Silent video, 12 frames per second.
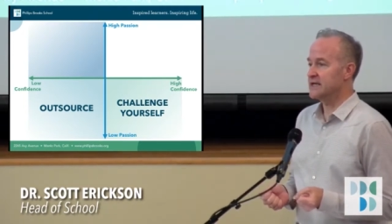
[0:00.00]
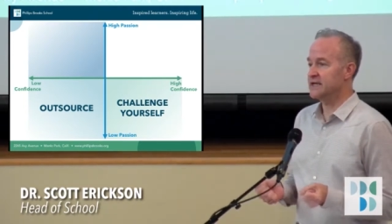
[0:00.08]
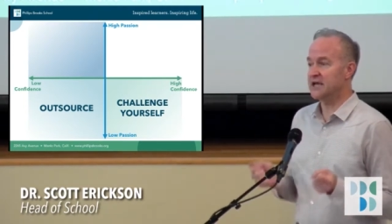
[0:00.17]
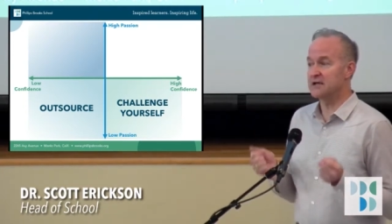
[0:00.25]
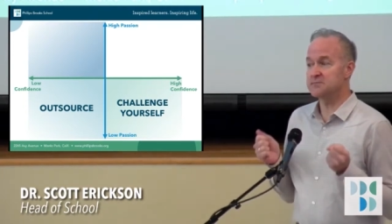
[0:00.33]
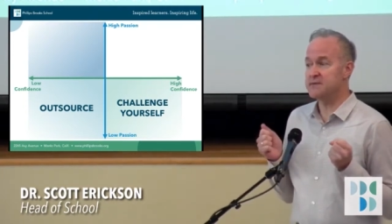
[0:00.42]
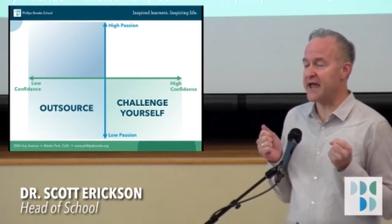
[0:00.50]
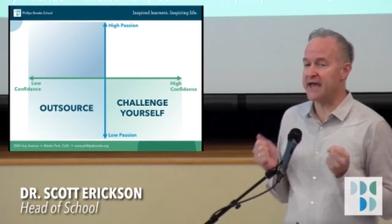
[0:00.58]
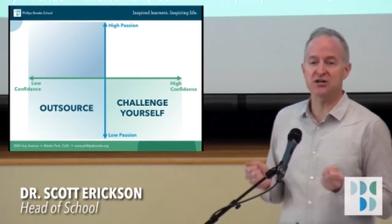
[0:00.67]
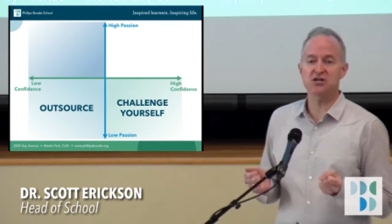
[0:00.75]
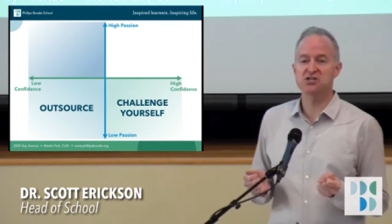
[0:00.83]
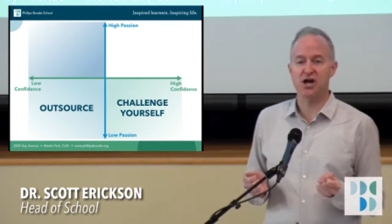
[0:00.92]
It keeps me
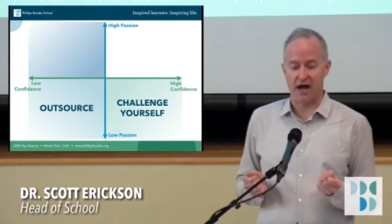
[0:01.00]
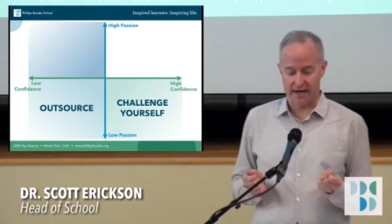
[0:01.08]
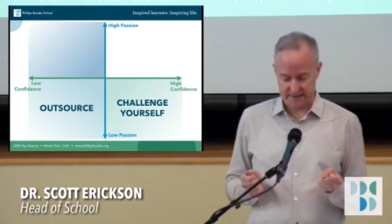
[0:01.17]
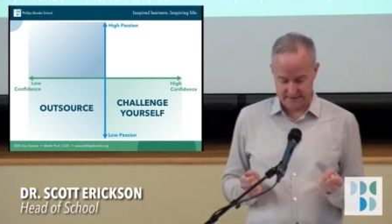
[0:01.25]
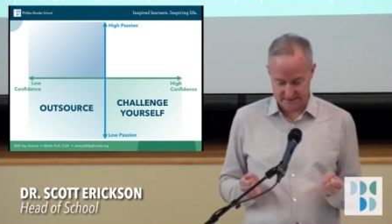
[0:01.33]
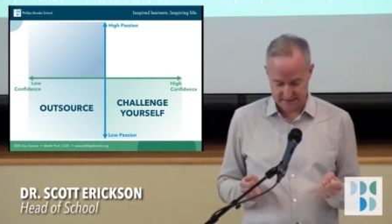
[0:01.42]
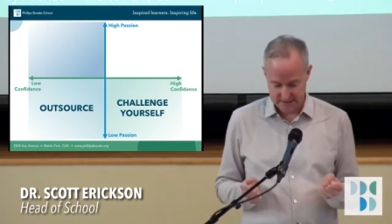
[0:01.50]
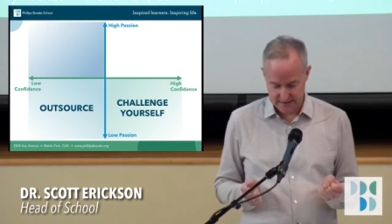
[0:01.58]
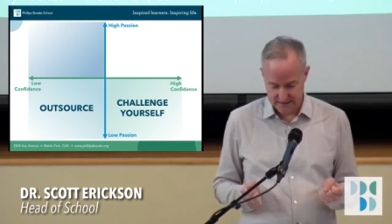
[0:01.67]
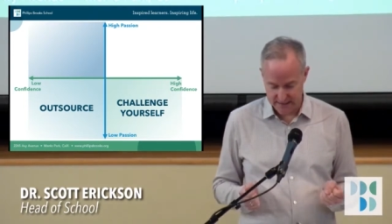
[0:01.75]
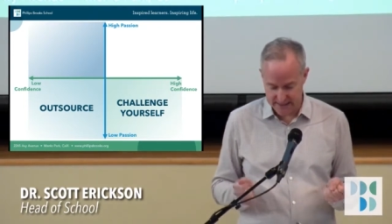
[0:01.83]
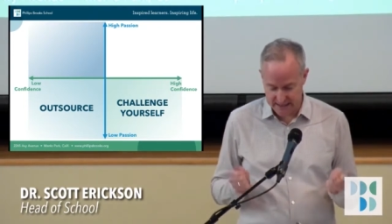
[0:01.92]
energized.
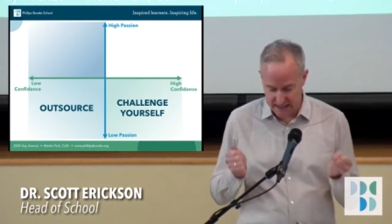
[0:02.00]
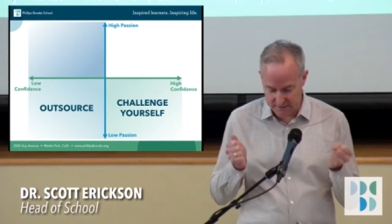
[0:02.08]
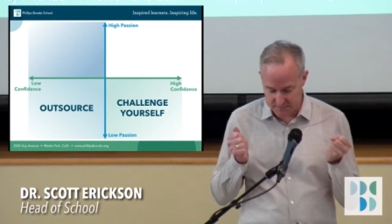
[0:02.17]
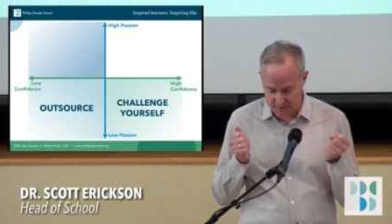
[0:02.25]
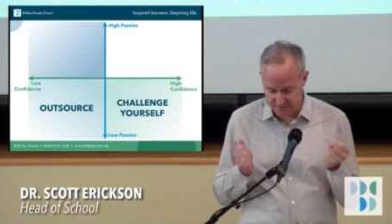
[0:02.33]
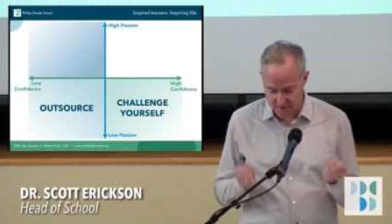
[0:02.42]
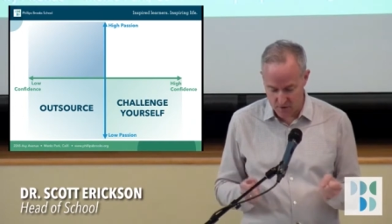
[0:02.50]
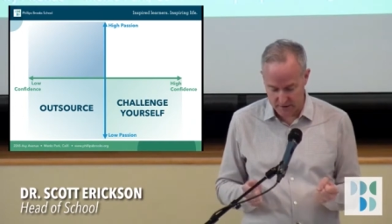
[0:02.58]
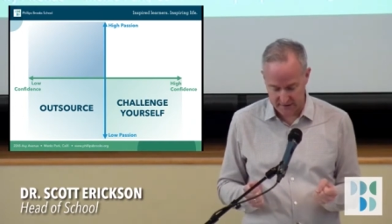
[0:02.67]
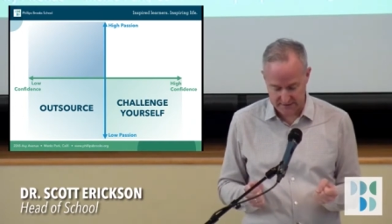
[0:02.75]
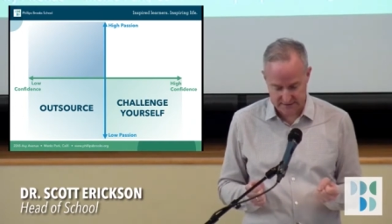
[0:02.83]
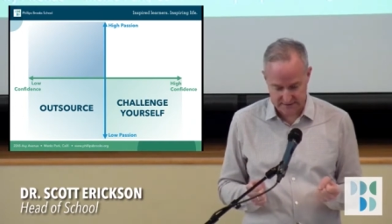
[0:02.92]
It keeps me
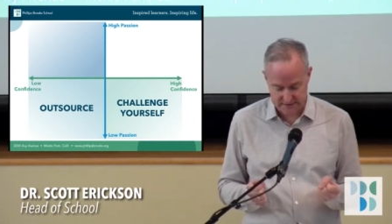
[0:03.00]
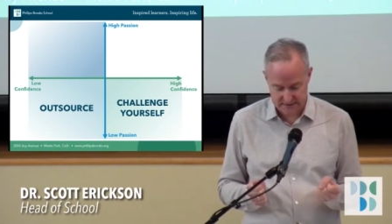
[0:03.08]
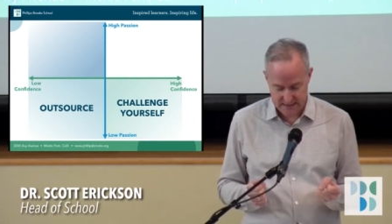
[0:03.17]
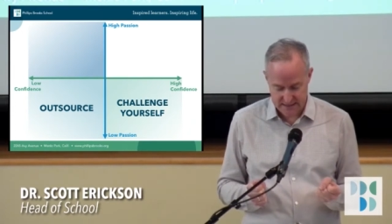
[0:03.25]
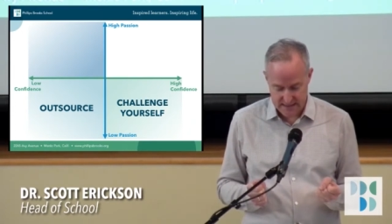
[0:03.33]
focused.